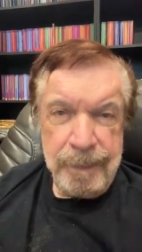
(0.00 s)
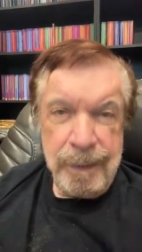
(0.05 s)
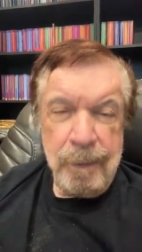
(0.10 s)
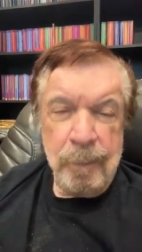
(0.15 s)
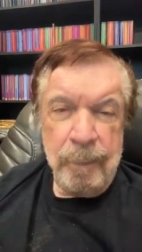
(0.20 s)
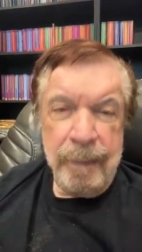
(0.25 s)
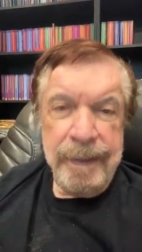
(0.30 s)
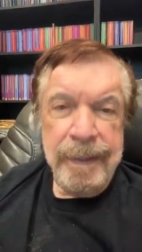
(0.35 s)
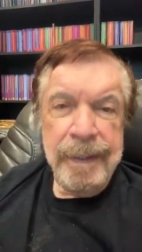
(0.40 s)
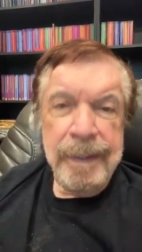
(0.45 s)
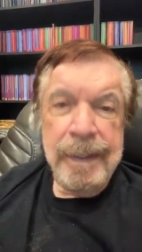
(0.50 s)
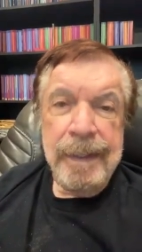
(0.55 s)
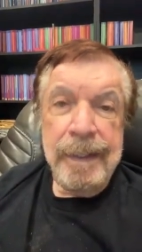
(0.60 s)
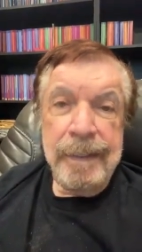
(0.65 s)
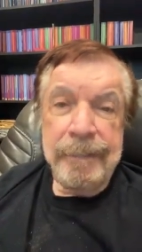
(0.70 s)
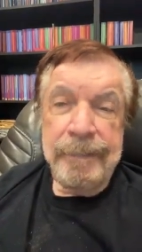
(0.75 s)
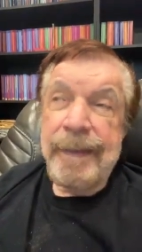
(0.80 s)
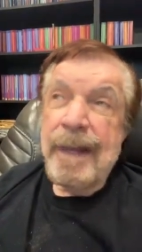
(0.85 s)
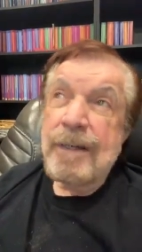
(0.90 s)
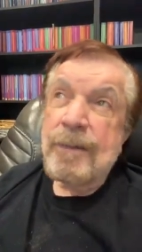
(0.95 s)
Anyway,
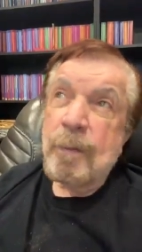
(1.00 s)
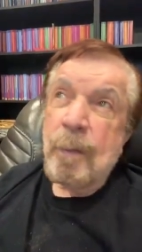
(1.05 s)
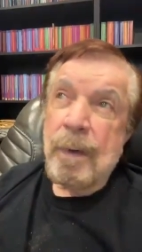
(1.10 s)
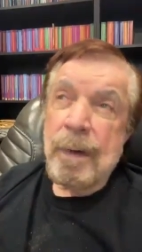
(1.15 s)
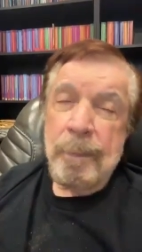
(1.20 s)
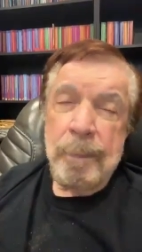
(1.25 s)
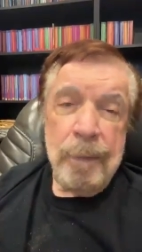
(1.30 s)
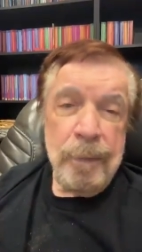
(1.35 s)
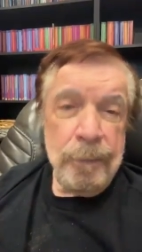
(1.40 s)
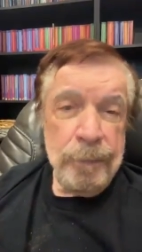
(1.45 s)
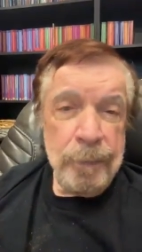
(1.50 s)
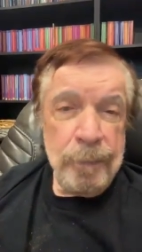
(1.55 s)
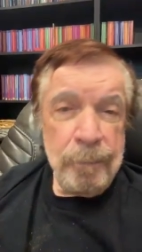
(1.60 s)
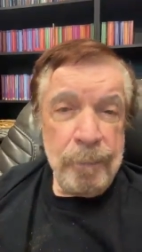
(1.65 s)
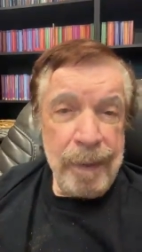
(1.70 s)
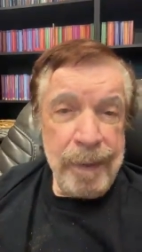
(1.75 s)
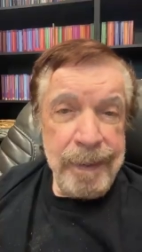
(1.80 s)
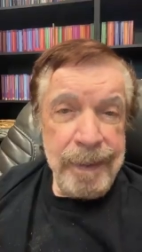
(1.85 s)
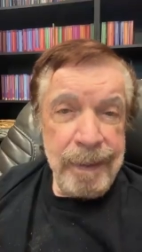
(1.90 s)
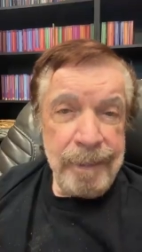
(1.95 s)
that's what I'm going to do
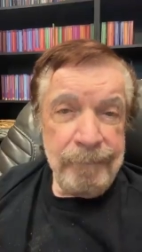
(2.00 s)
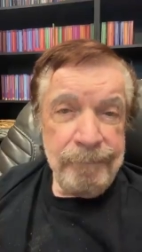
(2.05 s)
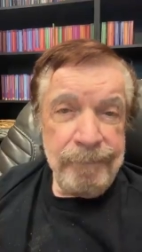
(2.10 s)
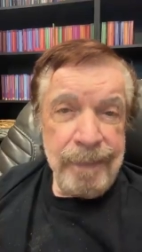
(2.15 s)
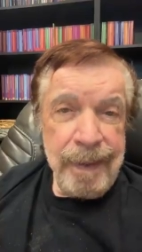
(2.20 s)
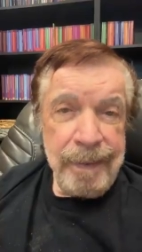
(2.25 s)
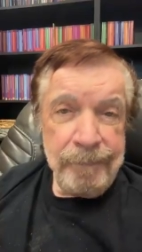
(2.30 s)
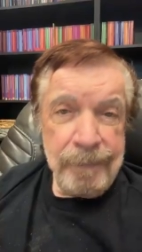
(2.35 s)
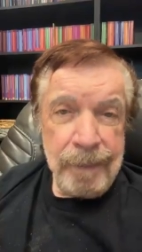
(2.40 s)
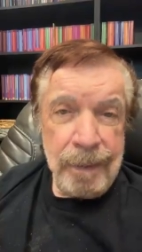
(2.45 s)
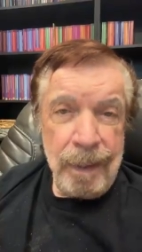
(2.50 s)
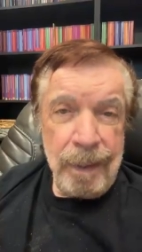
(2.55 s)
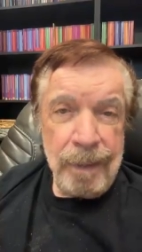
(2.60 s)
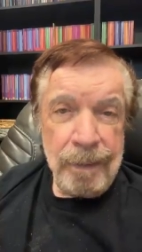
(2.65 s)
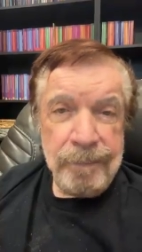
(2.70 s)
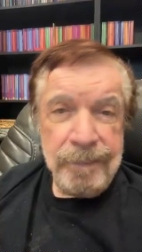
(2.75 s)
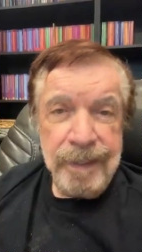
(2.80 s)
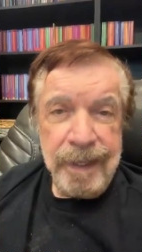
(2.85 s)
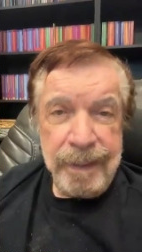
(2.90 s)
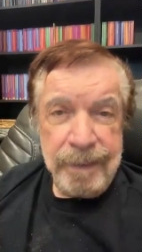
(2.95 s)
right now at 5 o'clock
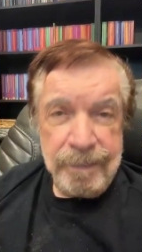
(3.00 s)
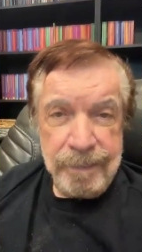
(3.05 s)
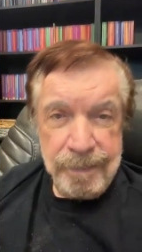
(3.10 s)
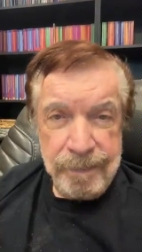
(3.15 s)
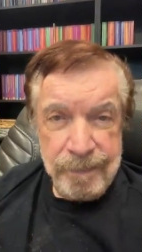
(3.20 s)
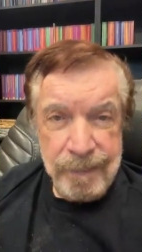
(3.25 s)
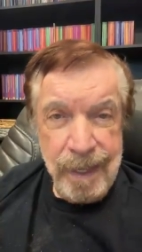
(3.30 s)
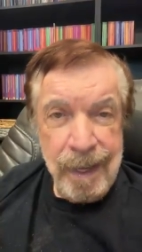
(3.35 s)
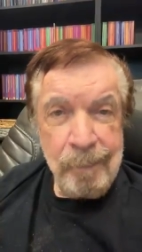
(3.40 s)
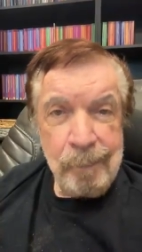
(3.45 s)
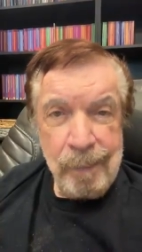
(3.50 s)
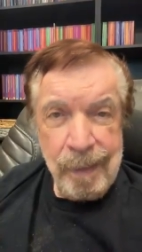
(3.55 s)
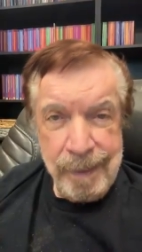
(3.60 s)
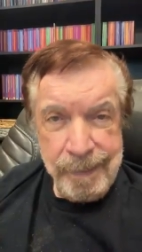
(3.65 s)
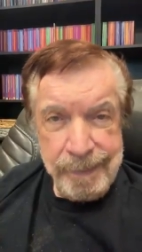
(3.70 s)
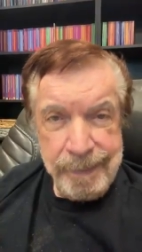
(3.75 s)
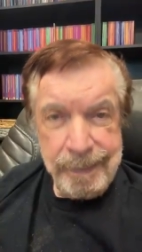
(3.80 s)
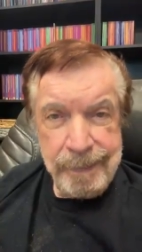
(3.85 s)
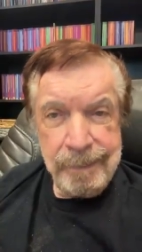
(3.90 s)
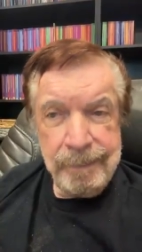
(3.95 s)
Texas time
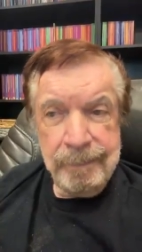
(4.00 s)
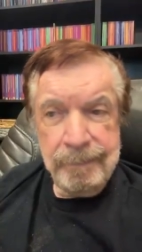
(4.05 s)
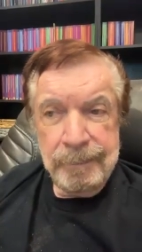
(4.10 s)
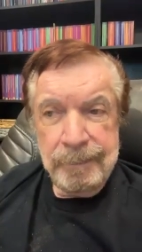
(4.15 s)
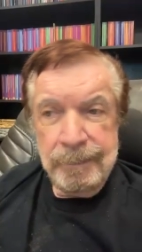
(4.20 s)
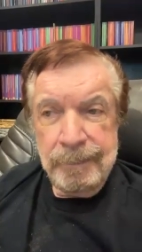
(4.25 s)
right now